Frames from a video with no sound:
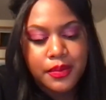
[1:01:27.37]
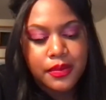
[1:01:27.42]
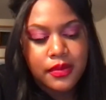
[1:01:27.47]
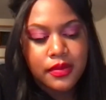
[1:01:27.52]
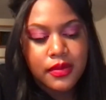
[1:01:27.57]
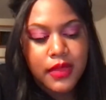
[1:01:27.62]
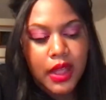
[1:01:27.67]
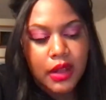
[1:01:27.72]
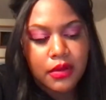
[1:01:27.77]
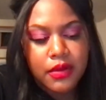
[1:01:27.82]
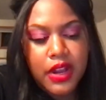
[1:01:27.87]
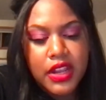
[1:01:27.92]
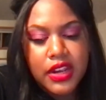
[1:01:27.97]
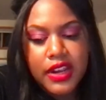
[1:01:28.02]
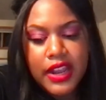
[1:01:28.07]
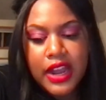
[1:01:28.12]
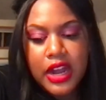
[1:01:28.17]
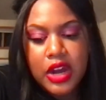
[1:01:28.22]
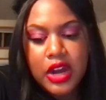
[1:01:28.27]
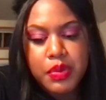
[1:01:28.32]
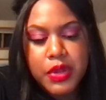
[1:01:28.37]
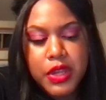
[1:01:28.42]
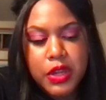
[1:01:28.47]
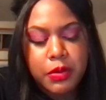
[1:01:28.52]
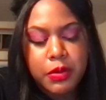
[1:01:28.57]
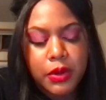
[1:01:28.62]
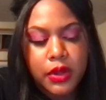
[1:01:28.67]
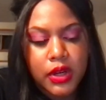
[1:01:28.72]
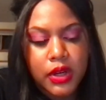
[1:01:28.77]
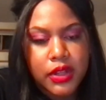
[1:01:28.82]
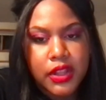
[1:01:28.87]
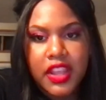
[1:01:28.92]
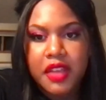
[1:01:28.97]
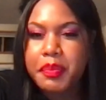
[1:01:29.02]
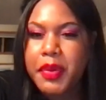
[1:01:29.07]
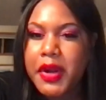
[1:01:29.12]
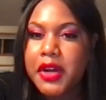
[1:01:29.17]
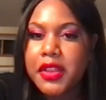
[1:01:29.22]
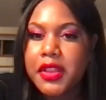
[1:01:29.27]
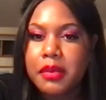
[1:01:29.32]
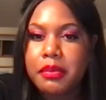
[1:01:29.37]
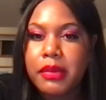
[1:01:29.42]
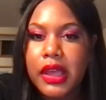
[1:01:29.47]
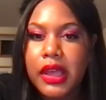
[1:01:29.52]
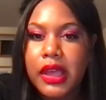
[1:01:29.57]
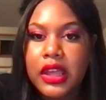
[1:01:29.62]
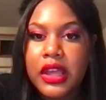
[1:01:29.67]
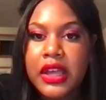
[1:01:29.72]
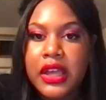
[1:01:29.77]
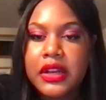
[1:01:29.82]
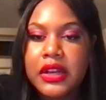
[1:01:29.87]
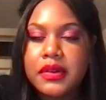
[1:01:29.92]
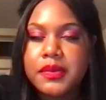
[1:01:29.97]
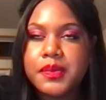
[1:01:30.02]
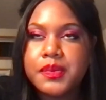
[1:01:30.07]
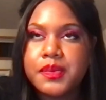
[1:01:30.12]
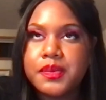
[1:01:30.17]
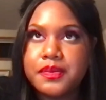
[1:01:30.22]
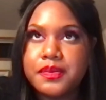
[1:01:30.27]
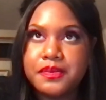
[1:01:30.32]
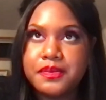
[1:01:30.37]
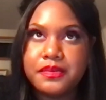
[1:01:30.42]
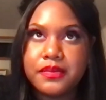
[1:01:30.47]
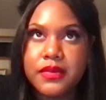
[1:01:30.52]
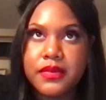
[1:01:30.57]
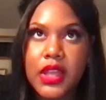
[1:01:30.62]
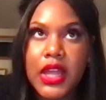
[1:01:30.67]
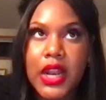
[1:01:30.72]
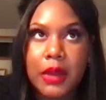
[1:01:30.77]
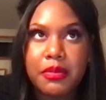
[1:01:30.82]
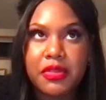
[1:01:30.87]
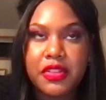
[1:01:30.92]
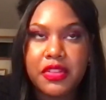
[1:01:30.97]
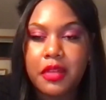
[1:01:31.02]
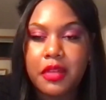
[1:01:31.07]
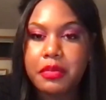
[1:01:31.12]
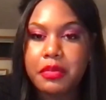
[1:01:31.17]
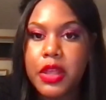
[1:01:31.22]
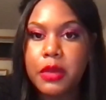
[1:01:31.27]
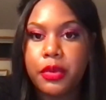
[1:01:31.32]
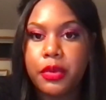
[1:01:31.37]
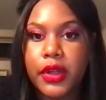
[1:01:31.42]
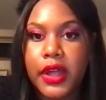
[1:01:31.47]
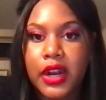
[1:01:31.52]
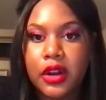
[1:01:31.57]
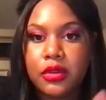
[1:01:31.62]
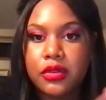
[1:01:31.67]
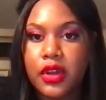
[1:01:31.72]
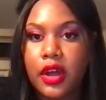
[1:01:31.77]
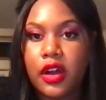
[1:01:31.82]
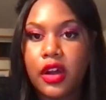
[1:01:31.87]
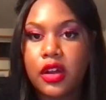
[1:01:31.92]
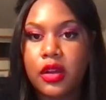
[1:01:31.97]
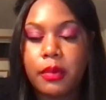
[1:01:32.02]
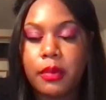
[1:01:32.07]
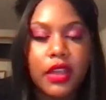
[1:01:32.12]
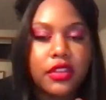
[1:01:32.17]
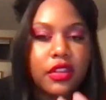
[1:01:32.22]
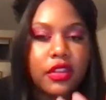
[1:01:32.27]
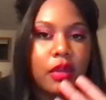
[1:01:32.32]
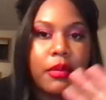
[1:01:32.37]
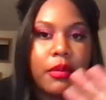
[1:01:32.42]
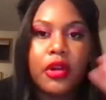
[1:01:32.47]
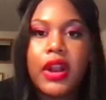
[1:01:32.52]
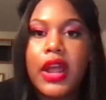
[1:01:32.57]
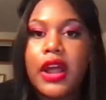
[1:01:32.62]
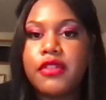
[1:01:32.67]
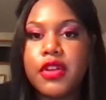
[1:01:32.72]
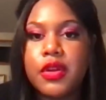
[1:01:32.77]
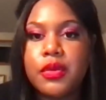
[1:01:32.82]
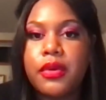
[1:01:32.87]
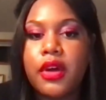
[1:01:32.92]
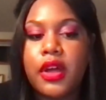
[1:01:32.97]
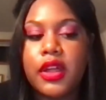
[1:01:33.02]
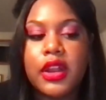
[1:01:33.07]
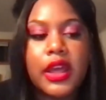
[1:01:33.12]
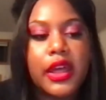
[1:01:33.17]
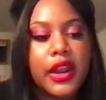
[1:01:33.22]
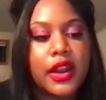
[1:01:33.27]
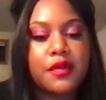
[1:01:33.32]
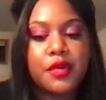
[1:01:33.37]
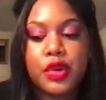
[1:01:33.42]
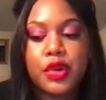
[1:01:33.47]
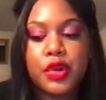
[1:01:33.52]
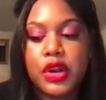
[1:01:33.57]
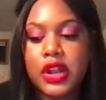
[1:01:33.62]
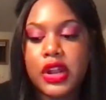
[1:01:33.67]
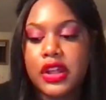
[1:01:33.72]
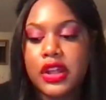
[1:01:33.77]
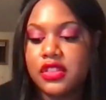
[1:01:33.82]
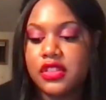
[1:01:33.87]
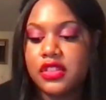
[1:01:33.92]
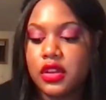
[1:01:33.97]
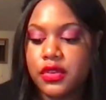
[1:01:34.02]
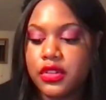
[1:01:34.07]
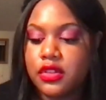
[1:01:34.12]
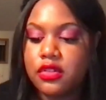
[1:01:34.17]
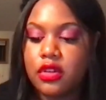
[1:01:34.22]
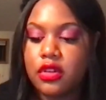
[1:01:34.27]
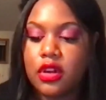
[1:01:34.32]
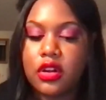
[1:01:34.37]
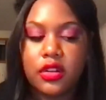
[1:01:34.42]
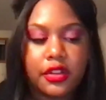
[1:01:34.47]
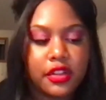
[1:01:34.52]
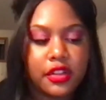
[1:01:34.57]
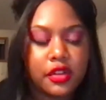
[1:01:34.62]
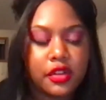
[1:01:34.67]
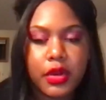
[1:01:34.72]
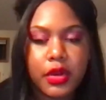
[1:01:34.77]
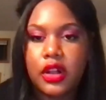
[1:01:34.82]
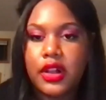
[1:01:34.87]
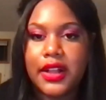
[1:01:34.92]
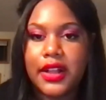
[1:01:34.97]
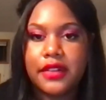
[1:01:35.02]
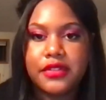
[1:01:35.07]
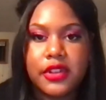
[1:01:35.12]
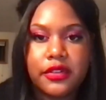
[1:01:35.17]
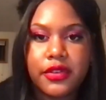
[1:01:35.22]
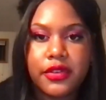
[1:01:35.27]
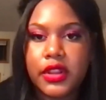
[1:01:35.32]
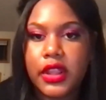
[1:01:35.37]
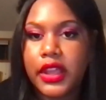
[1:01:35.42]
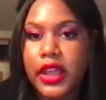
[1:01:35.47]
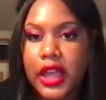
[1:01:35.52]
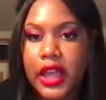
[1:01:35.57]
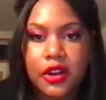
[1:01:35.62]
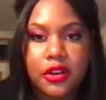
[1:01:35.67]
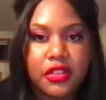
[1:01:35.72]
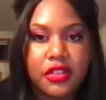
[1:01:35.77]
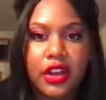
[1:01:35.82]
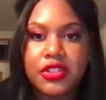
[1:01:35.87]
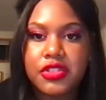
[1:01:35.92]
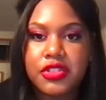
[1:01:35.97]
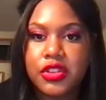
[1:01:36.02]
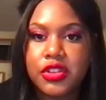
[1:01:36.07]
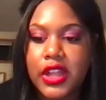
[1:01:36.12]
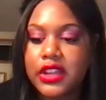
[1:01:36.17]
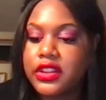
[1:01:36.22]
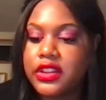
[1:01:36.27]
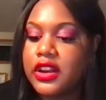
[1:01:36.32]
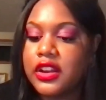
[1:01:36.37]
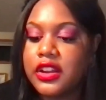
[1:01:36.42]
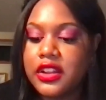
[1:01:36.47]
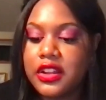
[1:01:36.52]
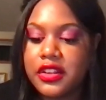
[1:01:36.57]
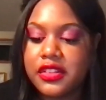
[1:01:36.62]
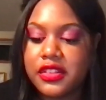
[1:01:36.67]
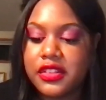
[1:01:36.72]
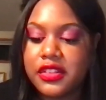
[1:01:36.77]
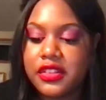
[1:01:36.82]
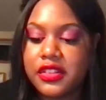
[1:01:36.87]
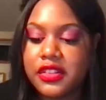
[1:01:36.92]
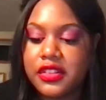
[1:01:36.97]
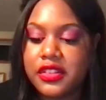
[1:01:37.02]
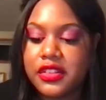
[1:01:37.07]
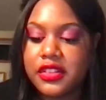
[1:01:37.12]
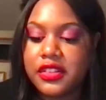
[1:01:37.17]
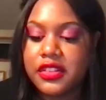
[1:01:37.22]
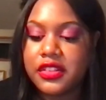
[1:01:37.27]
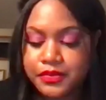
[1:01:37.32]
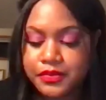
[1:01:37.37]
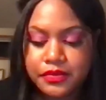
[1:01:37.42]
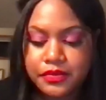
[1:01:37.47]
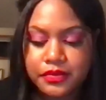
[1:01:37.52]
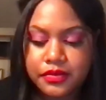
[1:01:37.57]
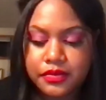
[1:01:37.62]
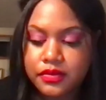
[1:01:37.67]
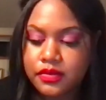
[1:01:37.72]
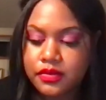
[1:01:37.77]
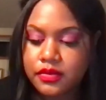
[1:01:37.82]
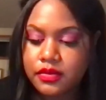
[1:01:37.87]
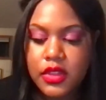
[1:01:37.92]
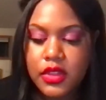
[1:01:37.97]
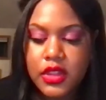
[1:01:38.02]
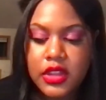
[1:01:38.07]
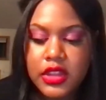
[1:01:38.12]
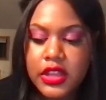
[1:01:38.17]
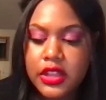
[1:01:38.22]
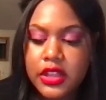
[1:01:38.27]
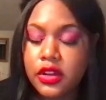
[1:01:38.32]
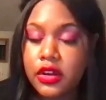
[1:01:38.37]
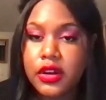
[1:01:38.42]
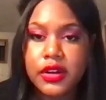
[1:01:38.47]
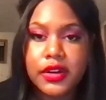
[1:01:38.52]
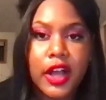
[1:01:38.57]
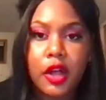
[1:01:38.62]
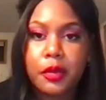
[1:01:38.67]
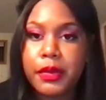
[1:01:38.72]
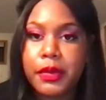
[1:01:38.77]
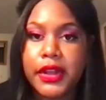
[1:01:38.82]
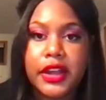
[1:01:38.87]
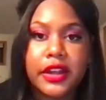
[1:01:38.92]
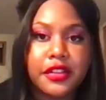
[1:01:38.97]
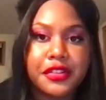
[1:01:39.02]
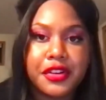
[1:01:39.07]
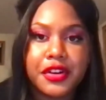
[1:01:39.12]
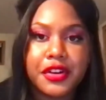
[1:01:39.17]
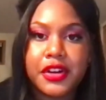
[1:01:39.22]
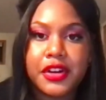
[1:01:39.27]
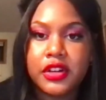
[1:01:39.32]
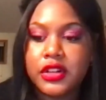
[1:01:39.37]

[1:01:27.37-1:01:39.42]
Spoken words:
that right now people are like barely making it. And I'm saying people, I'm not talking about everyone, and everyone has different struggles, and we all have different like intersectional identities that are either helping us or